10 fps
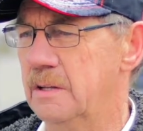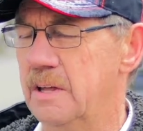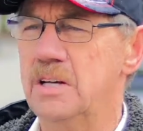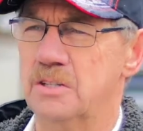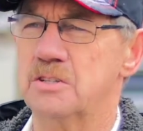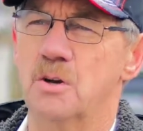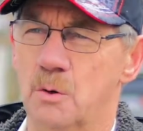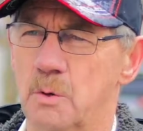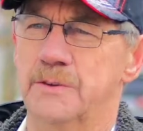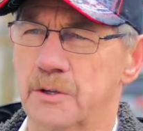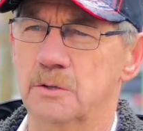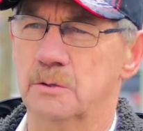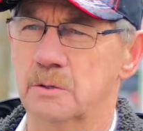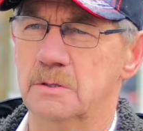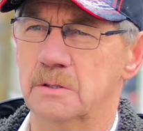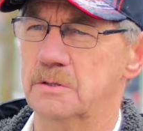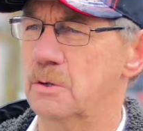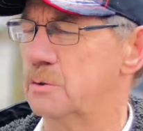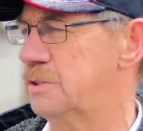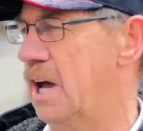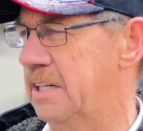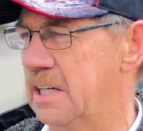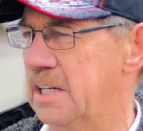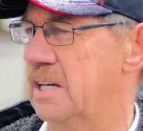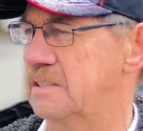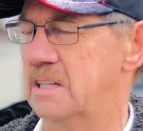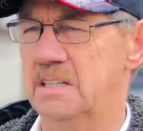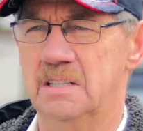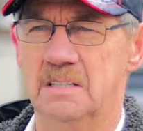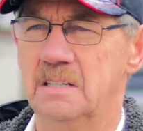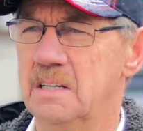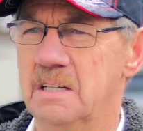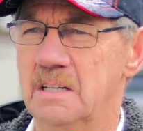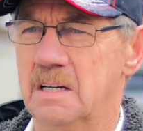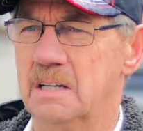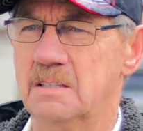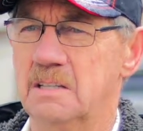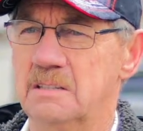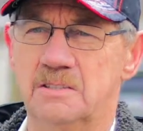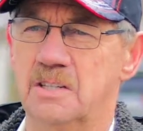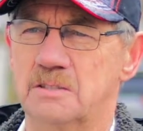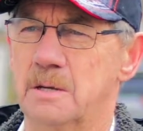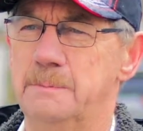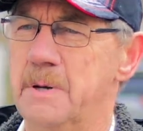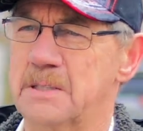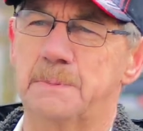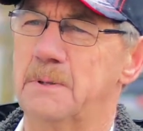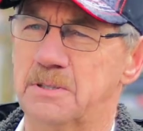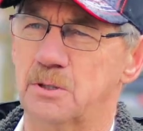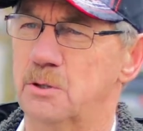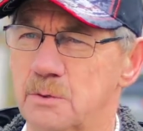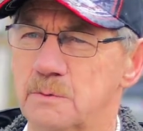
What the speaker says: They just know what they're doing. There's no second guessing, and it's just the best place to go.